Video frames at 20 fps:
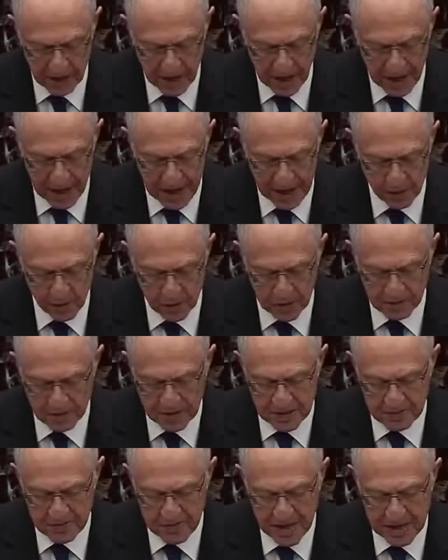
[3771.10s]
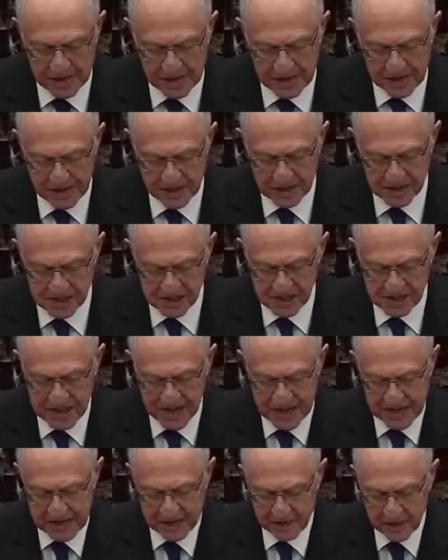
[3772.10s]
I would be making the
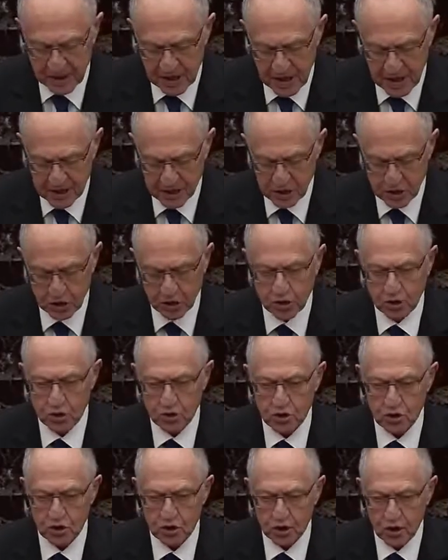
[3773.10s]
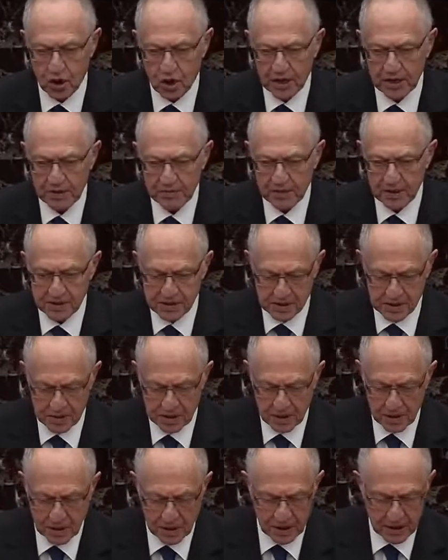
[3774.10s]
same constitutional arguments
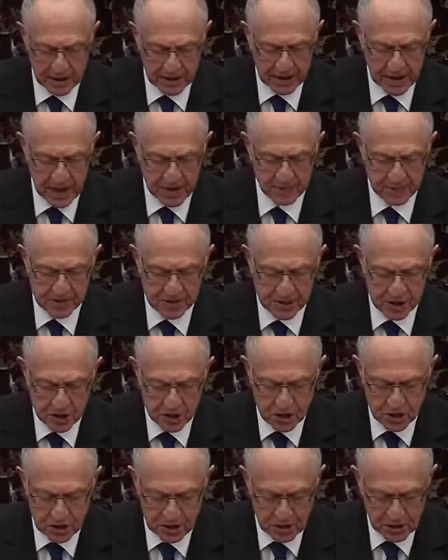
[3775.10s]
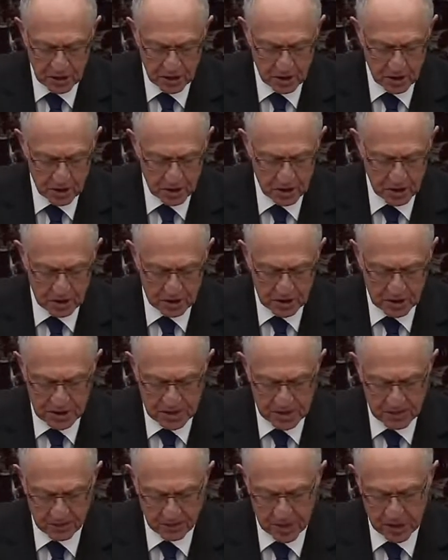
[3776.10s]
in opposition to
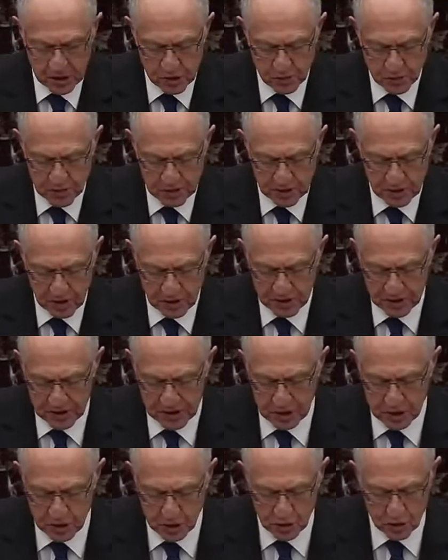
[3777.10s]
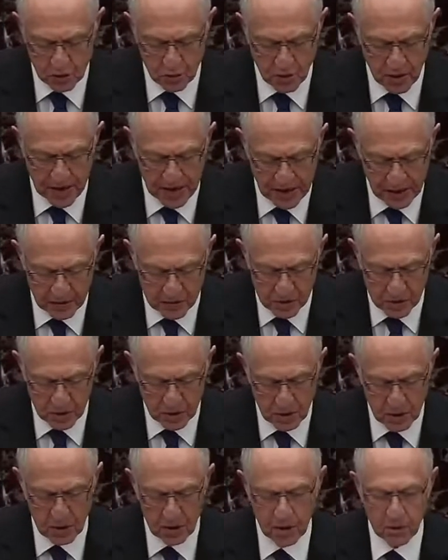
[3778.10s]
the impeachment on these two grounds,
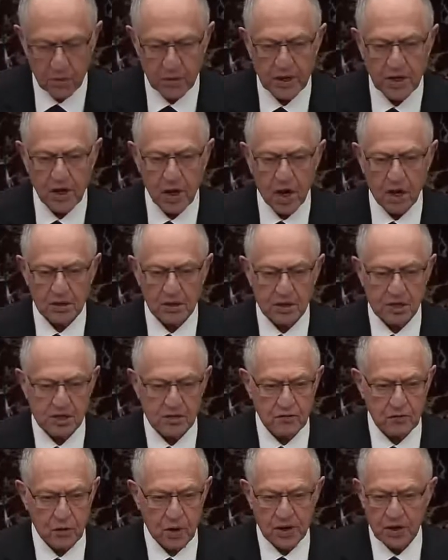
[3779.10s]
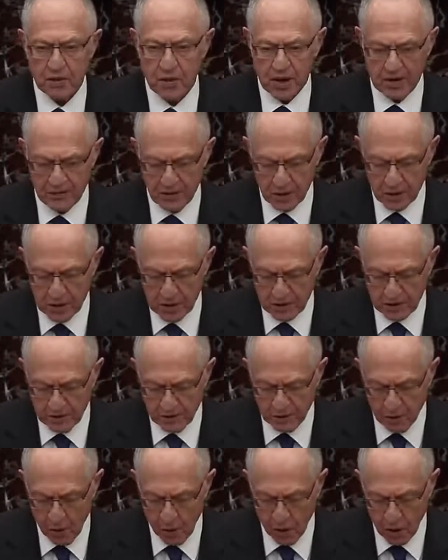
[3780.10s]
regardless of whether I voted
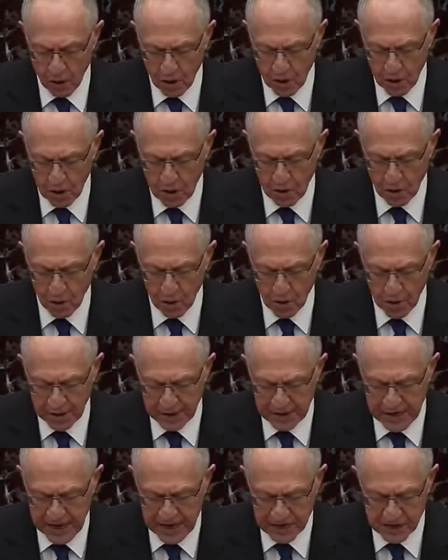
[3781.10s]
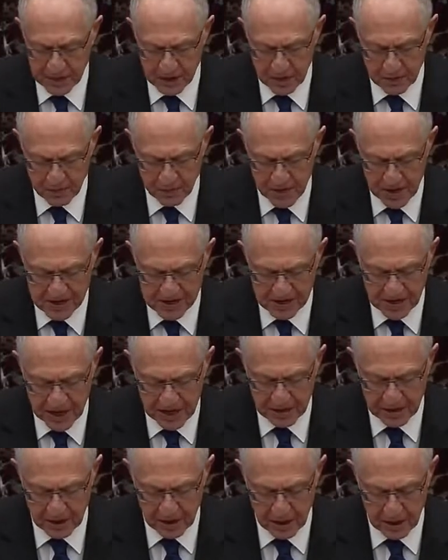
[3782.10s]
for or against the
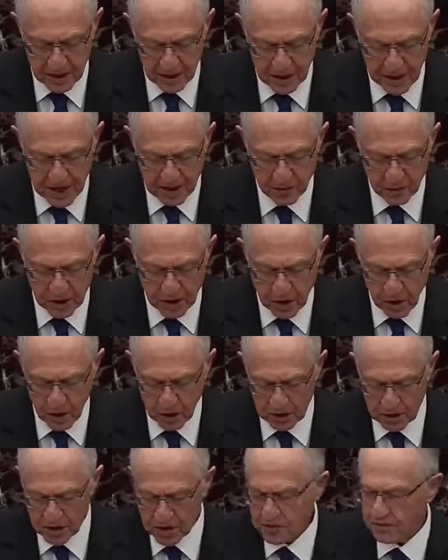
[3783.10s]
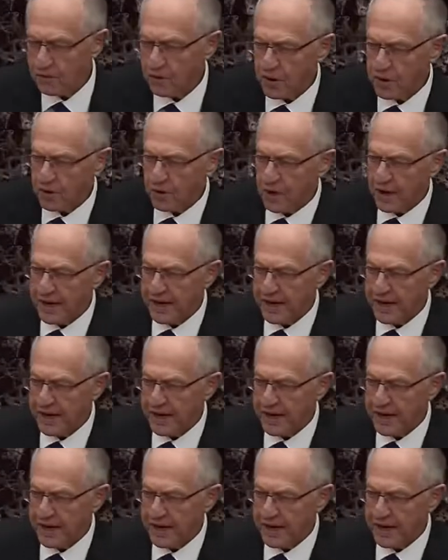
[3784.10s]
president, and regardless of whether I